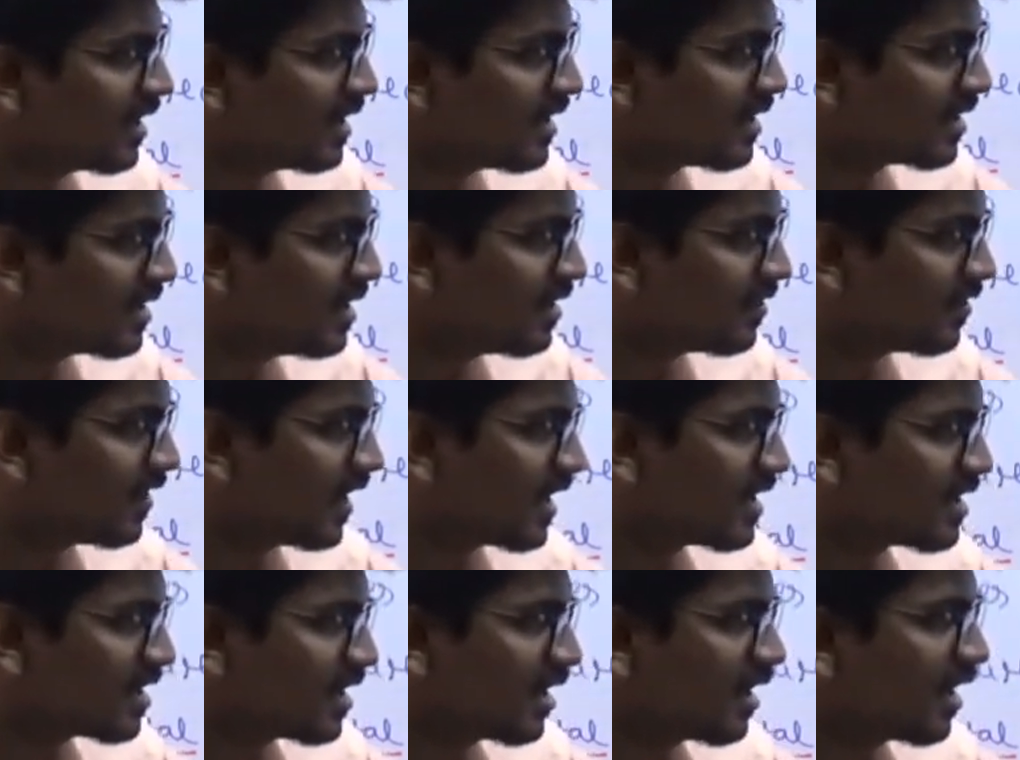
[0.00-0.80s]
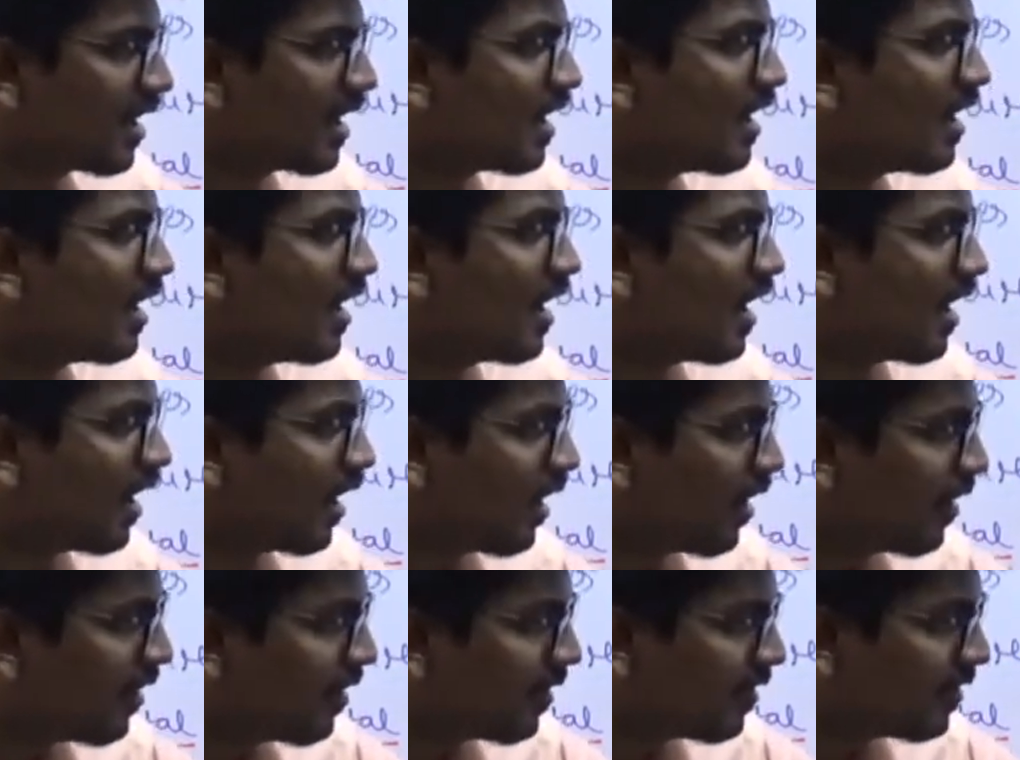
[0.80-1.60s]
this deflection
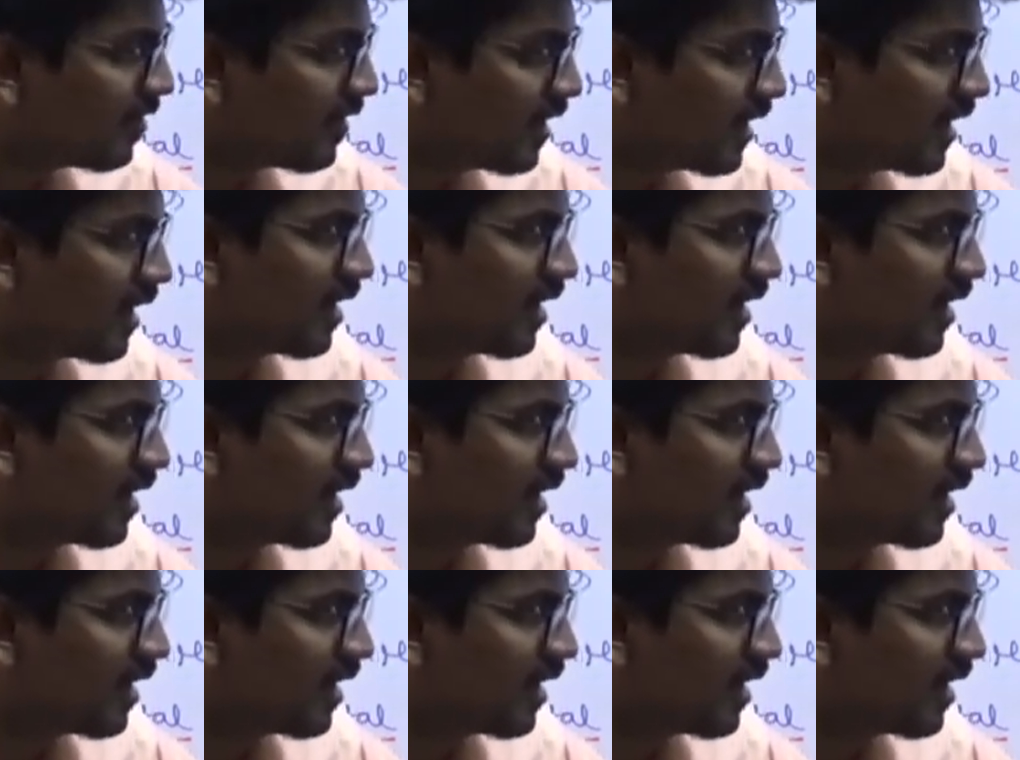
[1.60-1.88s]
of